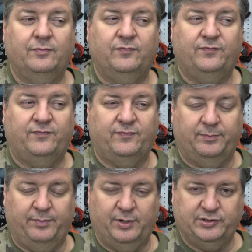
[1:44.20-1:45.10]
For
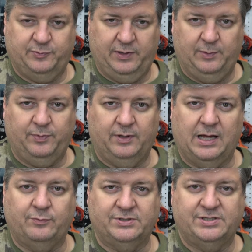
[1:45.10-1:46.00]
most people,
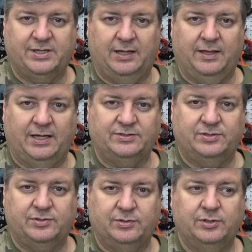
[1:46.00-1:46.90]
I would say that's
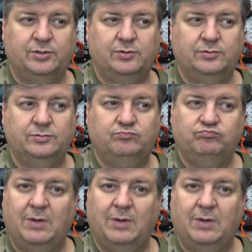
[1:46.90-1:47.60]
true.